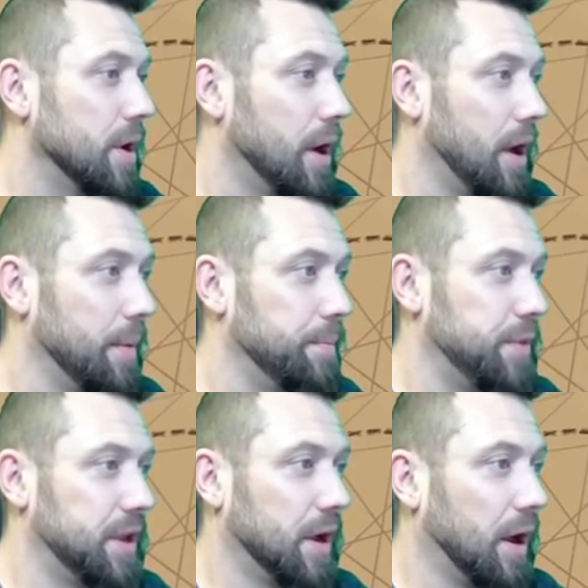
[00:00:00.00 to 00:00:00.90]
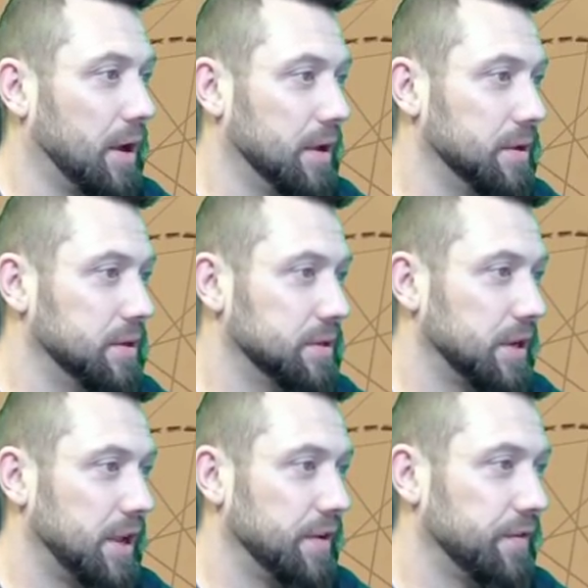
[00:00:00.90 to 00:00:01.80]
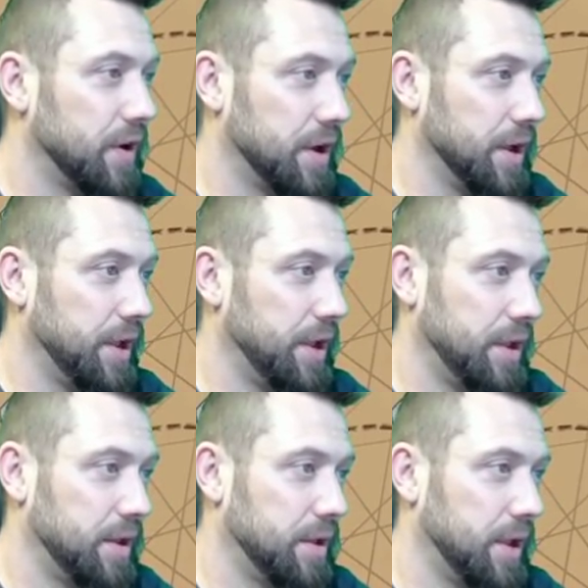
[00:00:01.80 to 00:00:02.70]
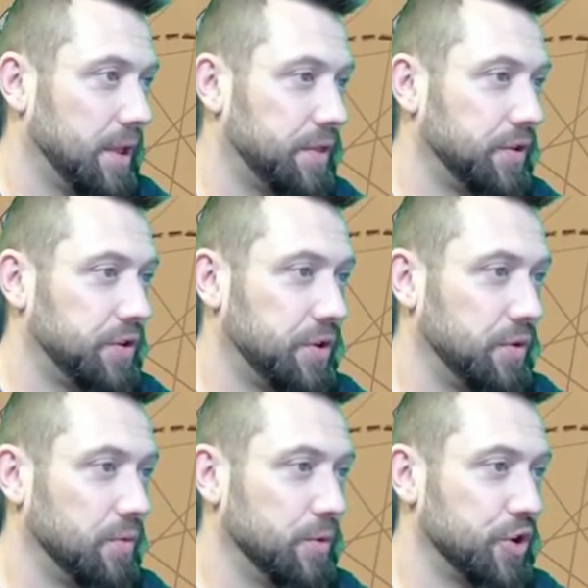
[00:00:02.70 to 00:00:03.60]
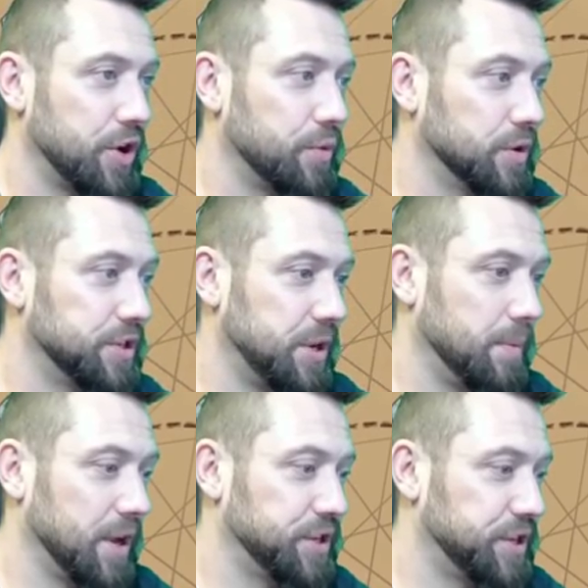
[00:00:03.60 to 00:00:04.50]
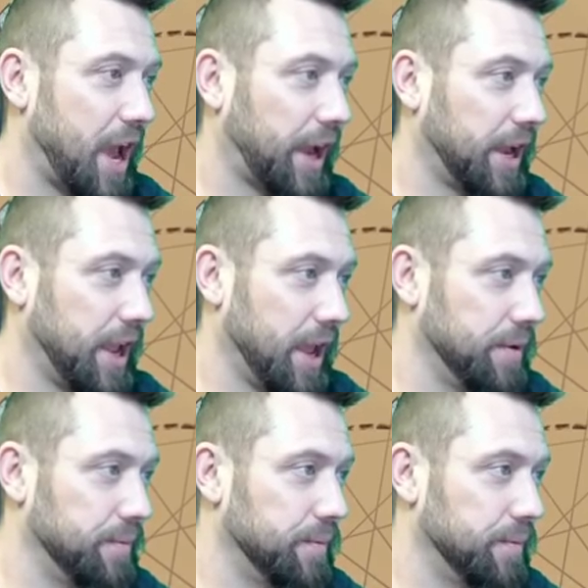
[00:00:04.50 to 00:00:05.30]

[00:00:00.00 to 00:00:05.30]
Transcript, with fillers: Um, because if I hit this too, Magenta will see my stack again.